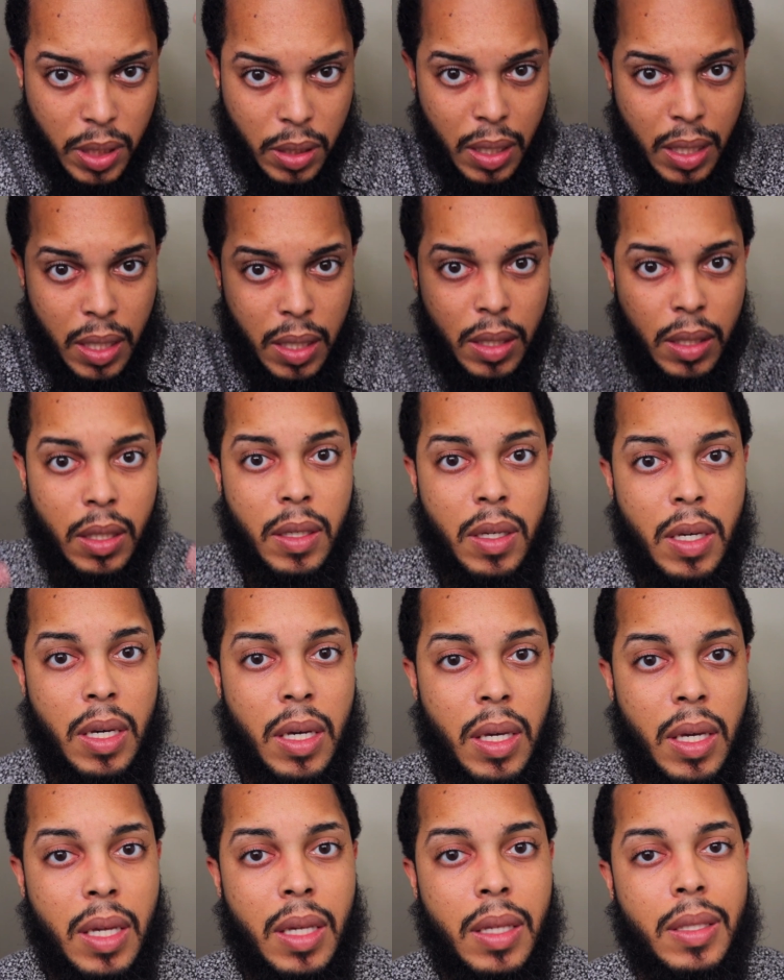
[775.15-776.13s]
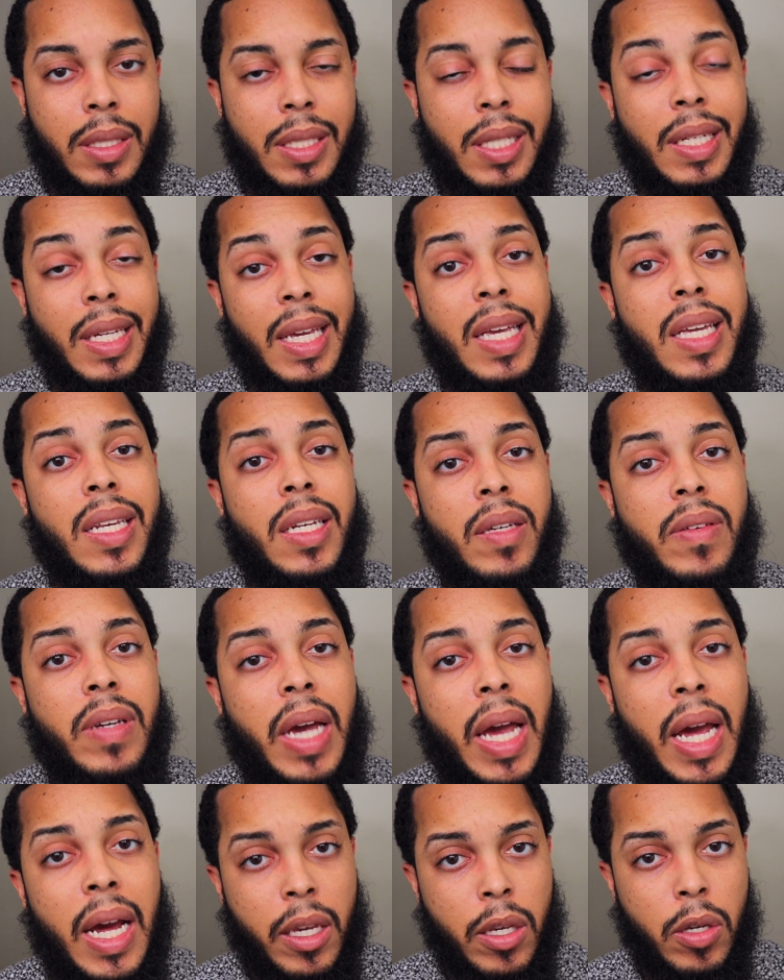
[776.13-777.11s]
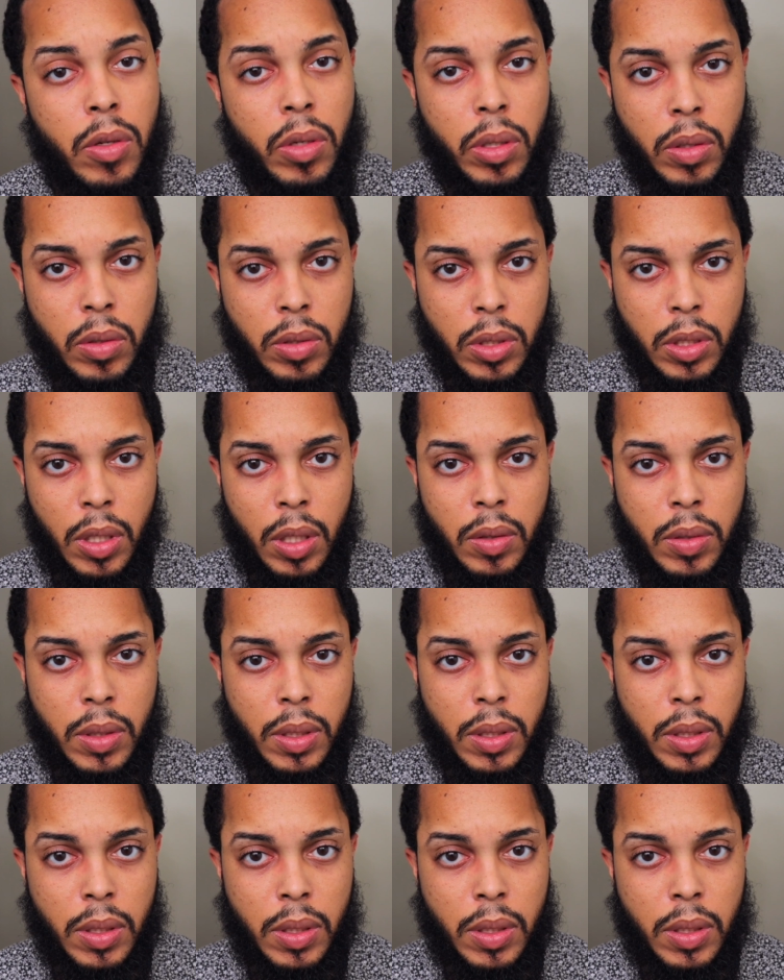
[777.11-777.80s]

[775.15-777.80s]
to the end of your hair cuticles, you know.